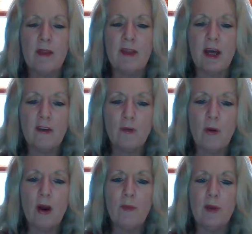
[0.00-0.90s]
That is
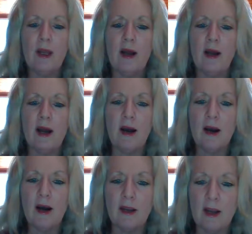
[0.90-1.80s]
why we are
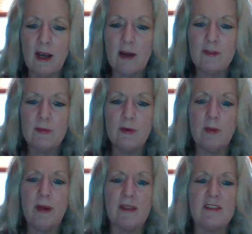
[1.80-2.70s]
uncomfortable
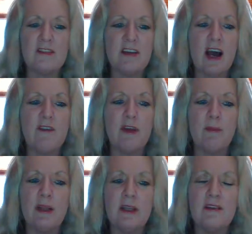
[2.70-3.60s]
about the starving
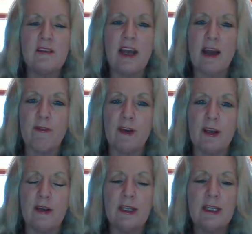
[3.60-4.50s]
millions in
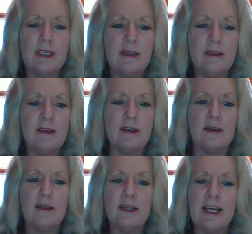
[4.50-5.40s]
Africa, India,
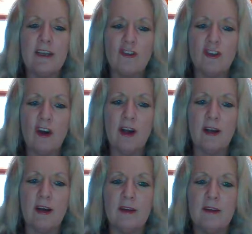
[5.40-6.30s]
and
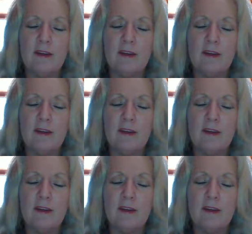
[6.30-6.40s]
China.